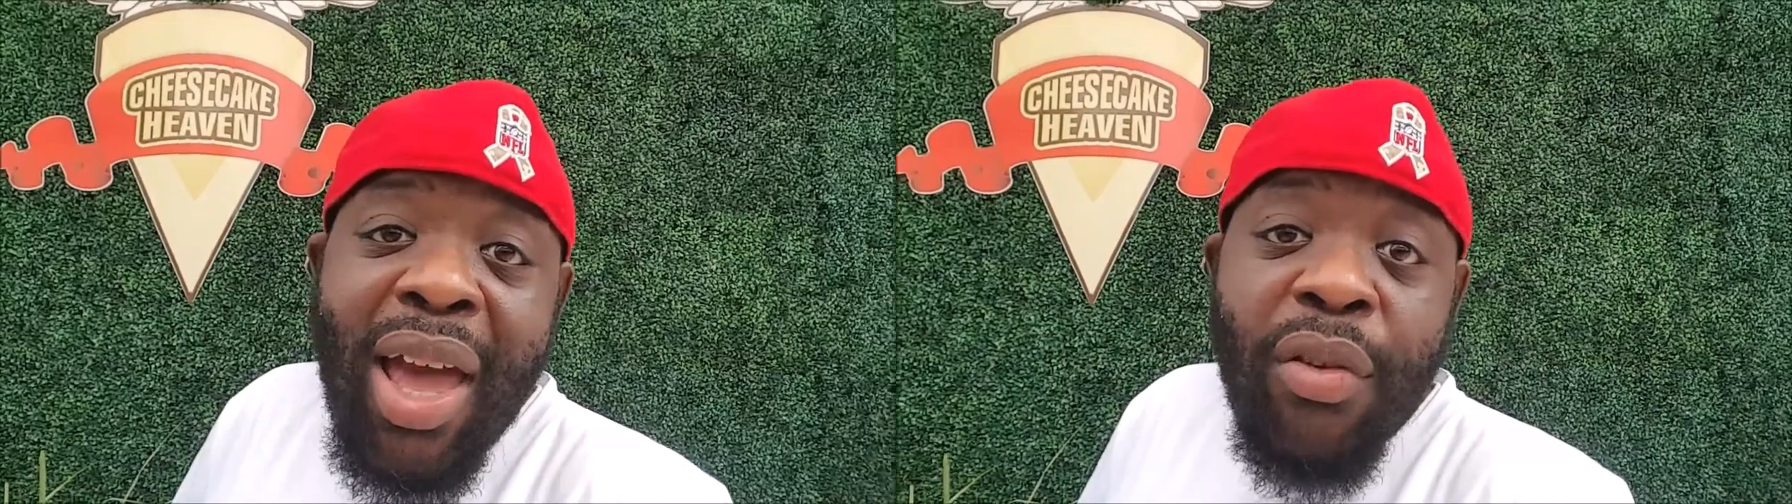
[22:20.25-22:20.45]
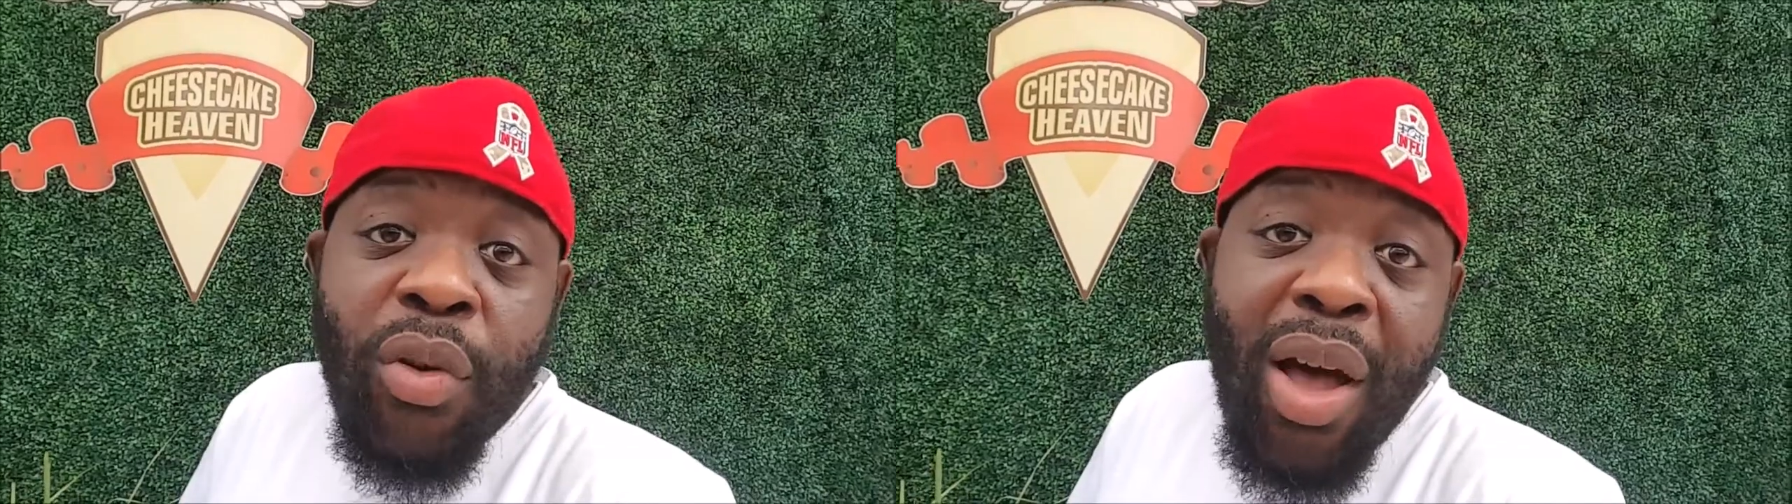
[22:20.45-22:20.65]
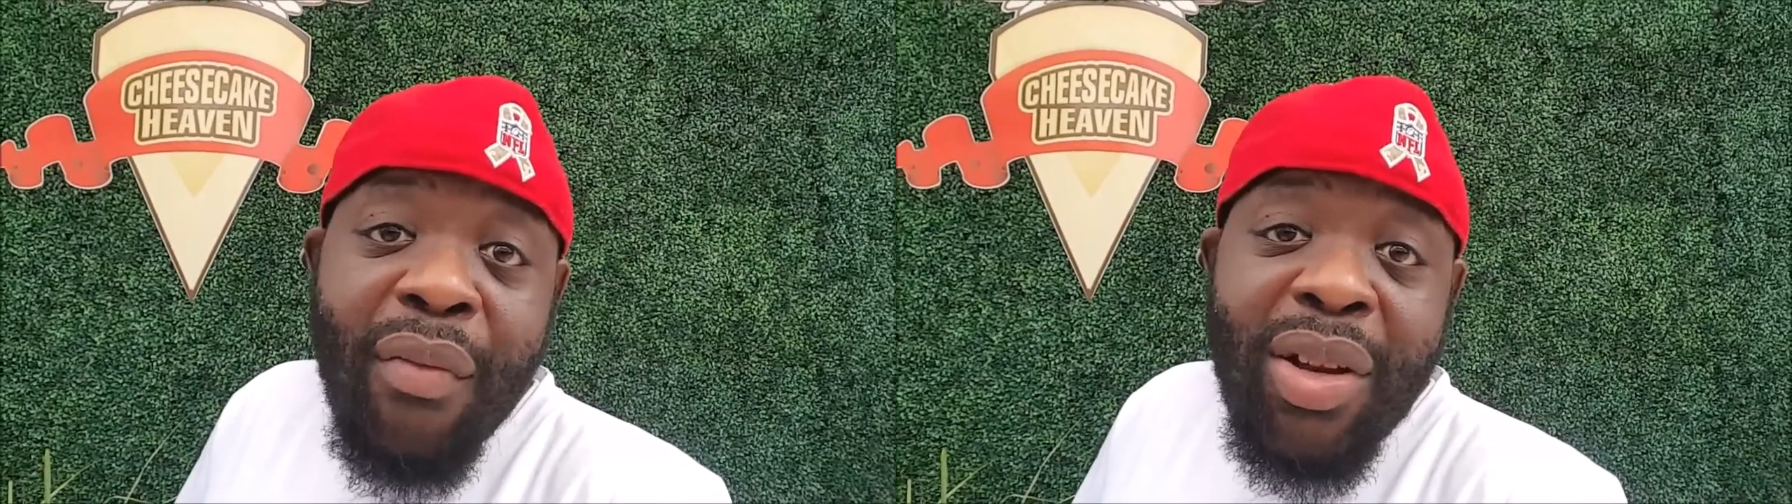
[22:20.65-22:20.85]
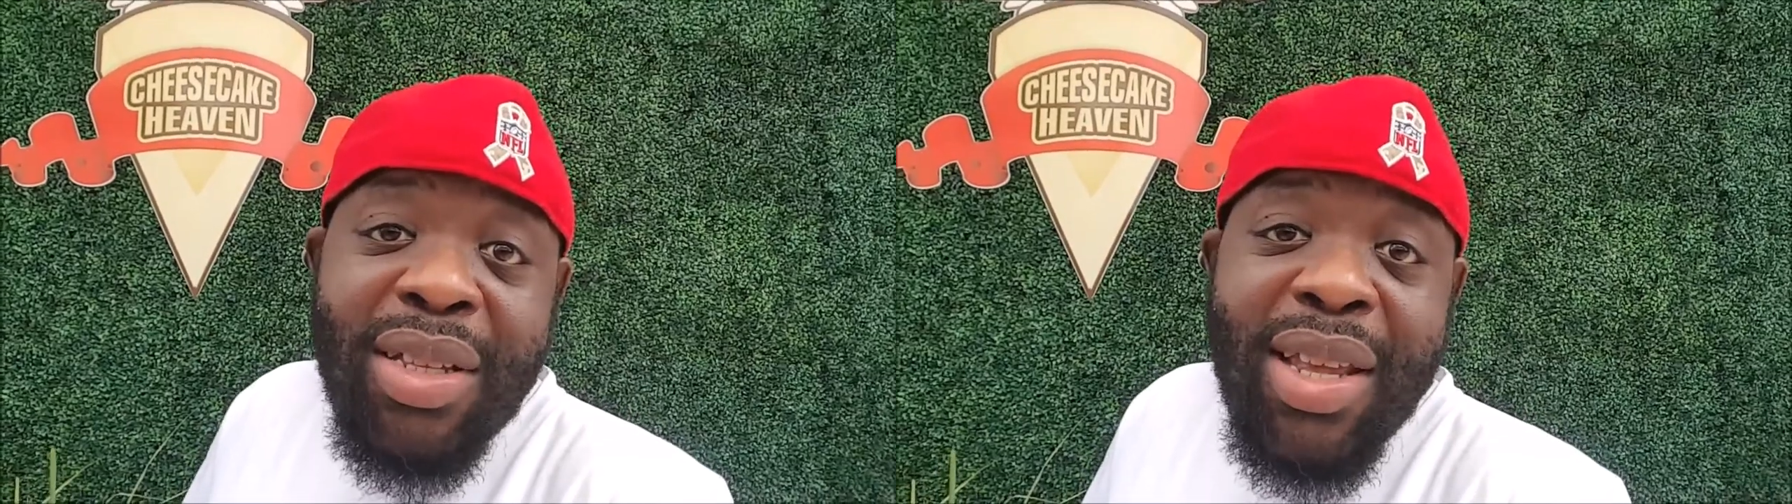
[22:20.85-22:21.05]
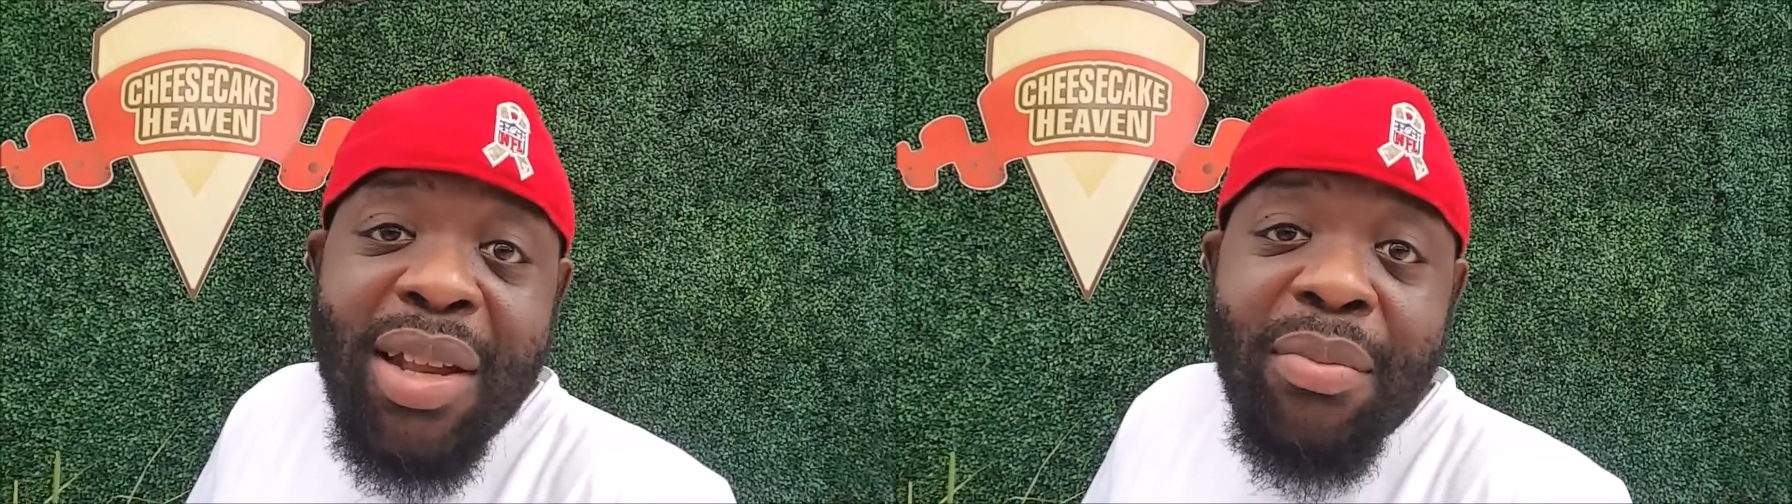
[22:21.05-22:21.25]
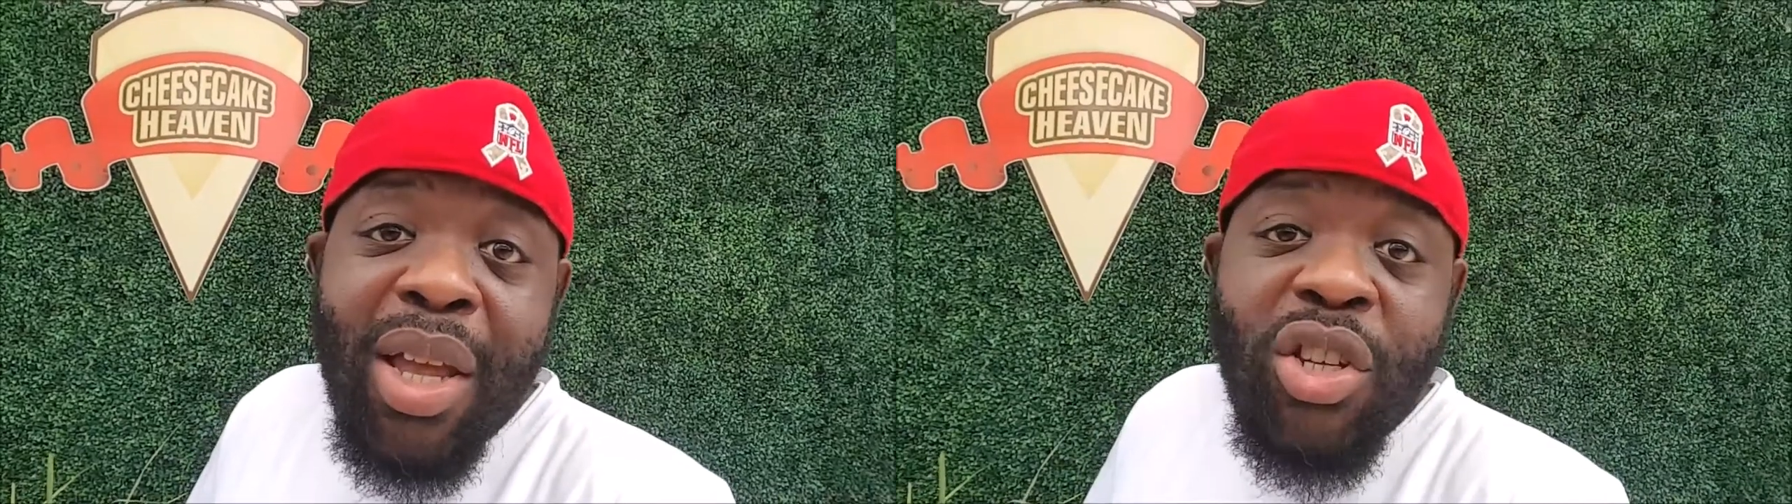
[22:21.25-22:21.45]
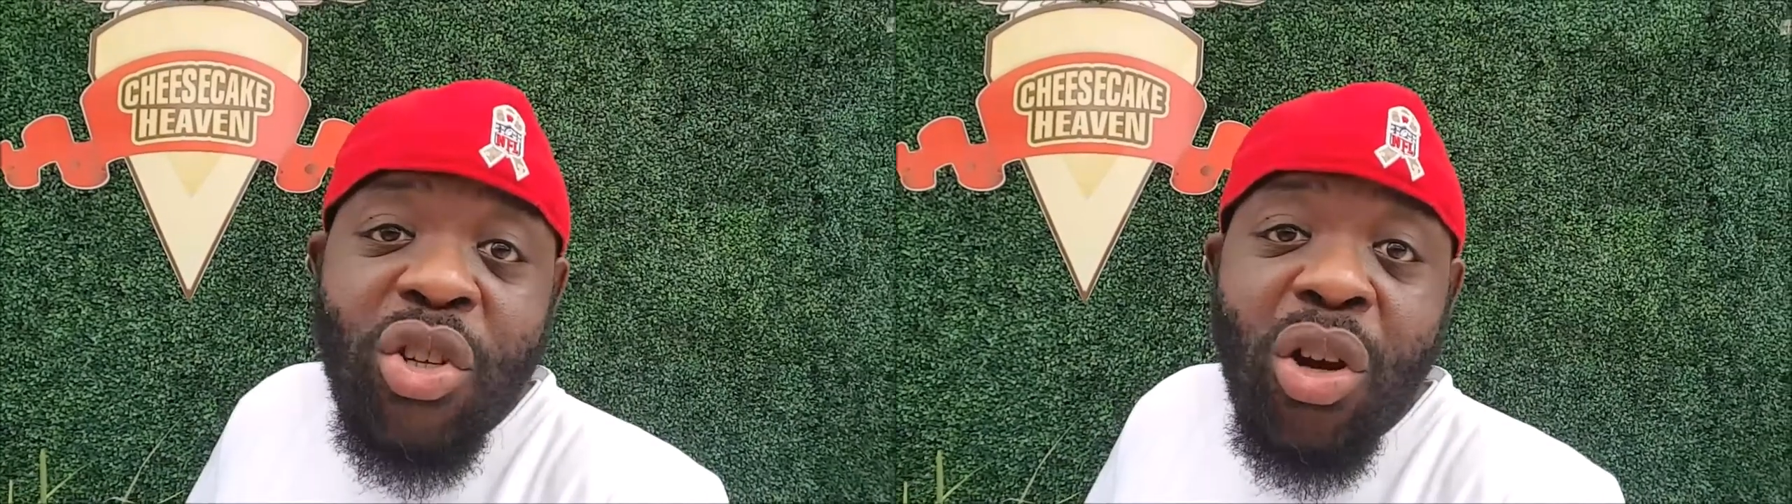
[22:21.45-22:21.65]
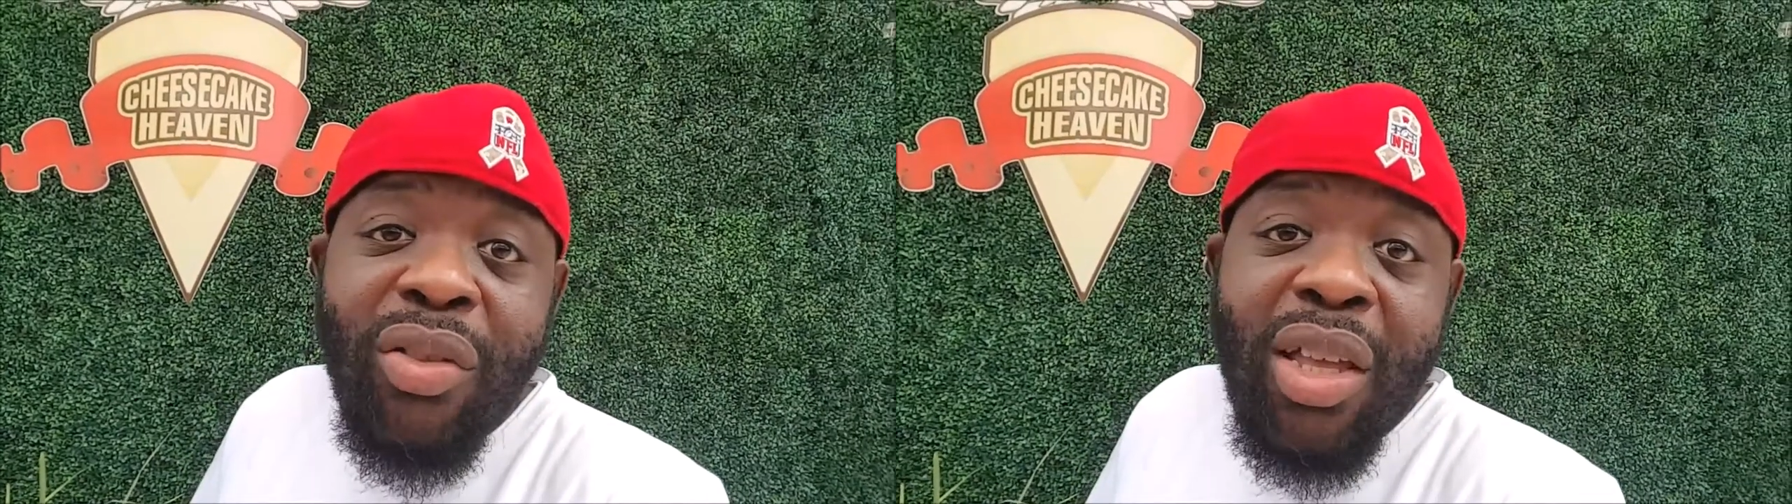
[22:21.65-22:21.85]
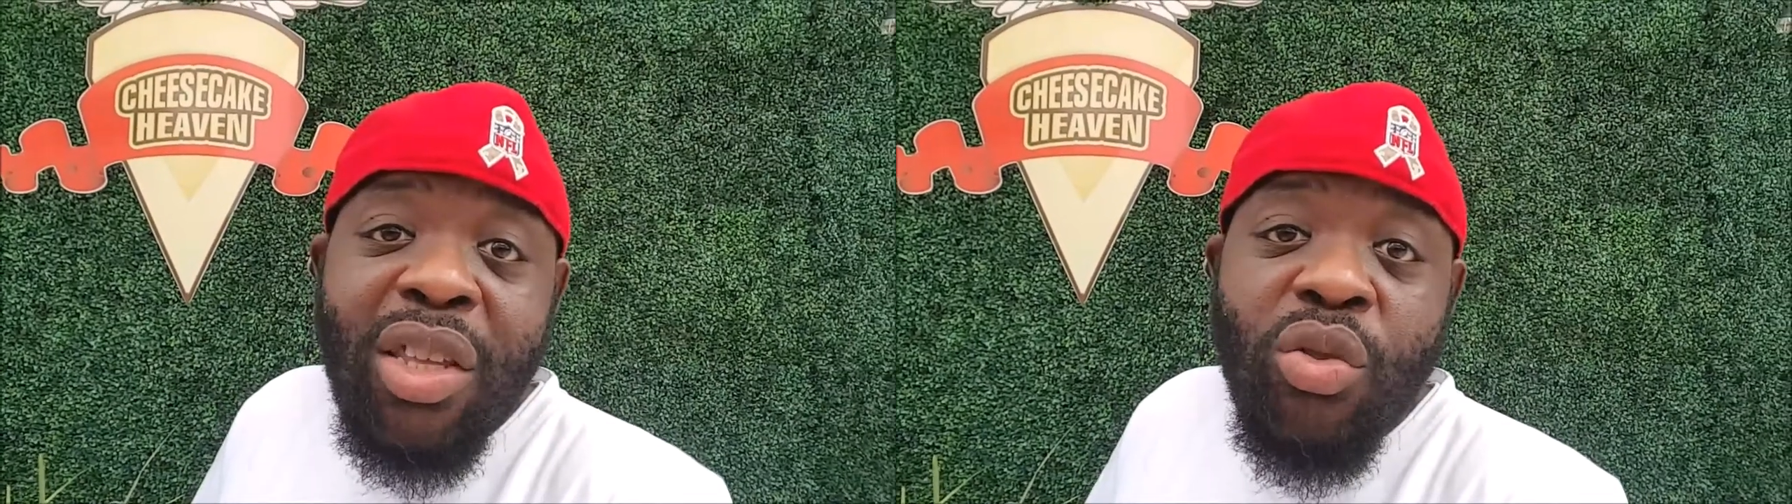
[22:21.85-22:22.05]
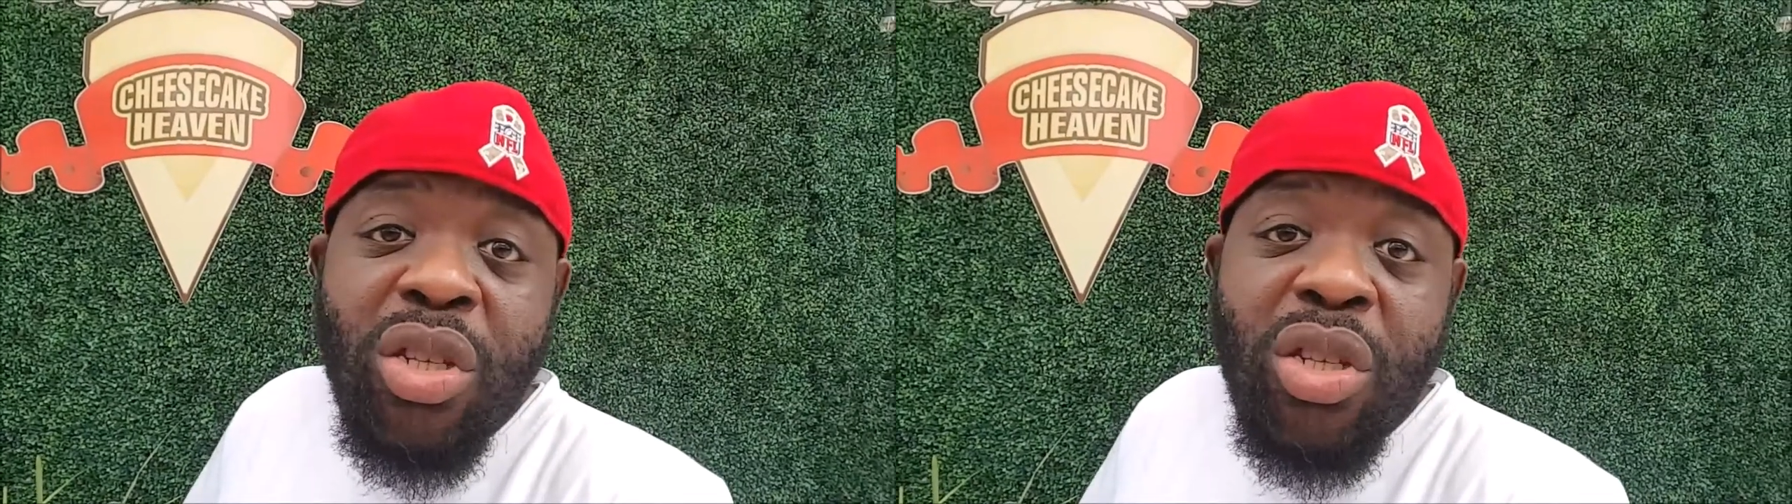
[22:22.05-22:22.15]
And if you haven't as yet, make sure that